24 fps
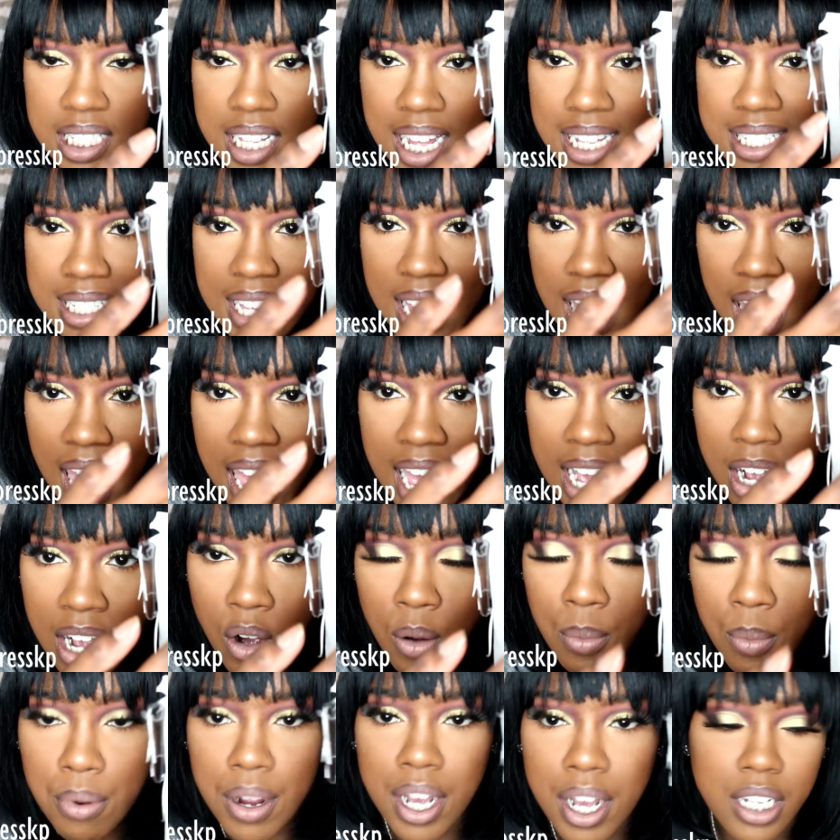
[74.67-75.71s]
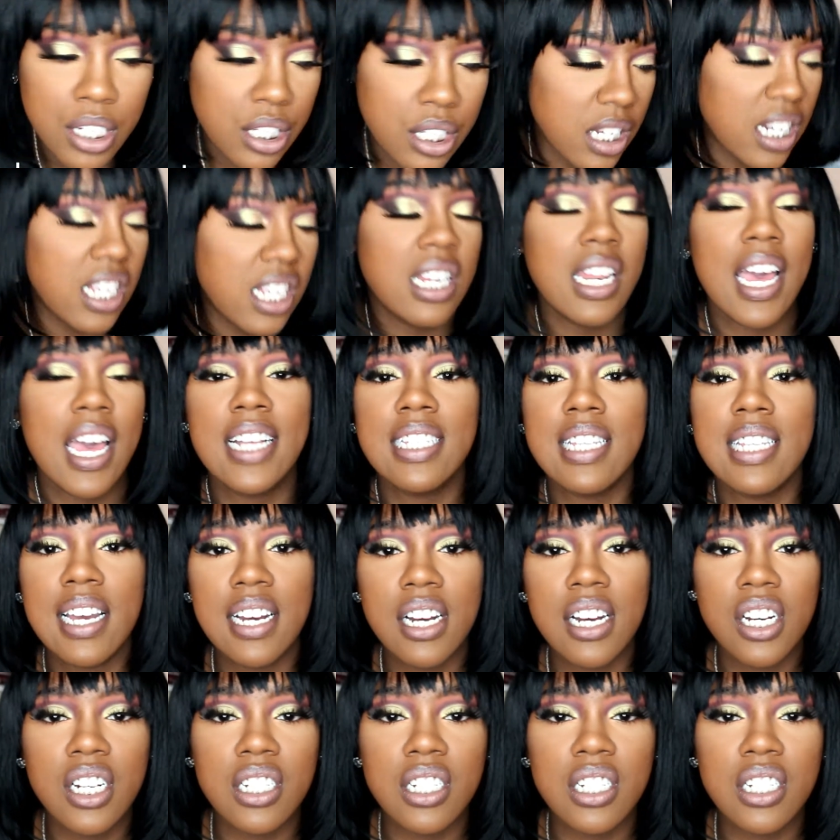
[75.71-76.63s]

that's an angle brush, and then that's like a